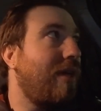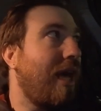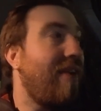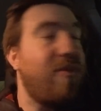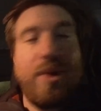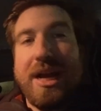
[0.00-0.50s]

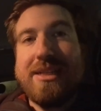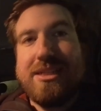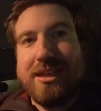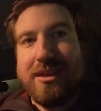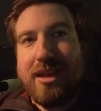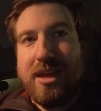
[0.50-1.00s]
And everyone has
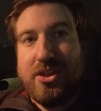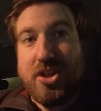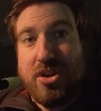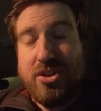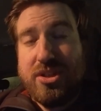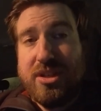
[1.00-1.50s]
to get
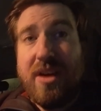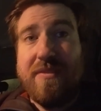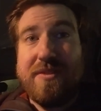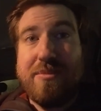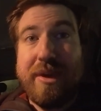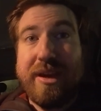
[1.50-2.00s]
charged
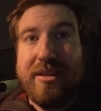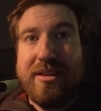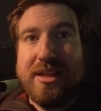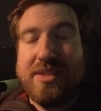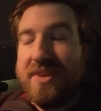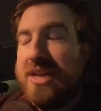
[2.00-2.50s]
enough to make it to the
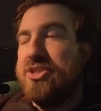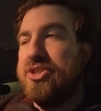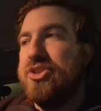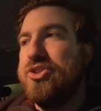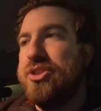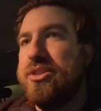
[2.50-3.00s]
next fast
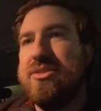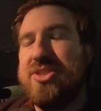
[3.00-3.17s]
charger,